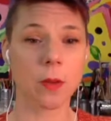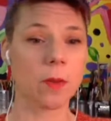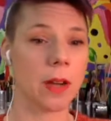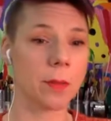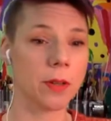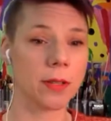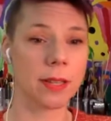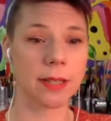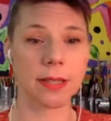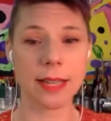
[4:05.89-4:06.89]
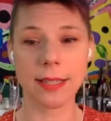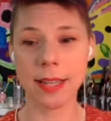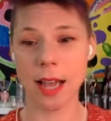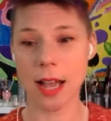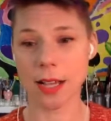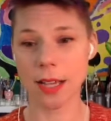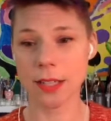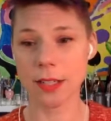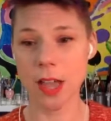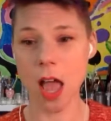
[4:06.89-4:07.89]
What up? Who's this? Lexi
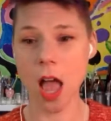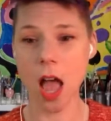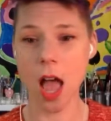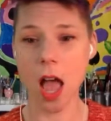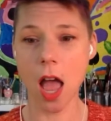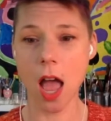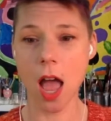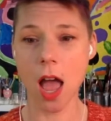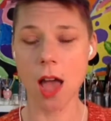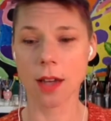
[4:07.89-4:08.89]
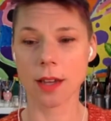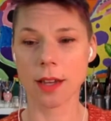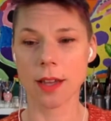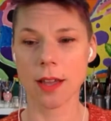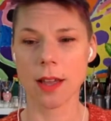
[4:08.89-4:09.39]
Hockey Stick.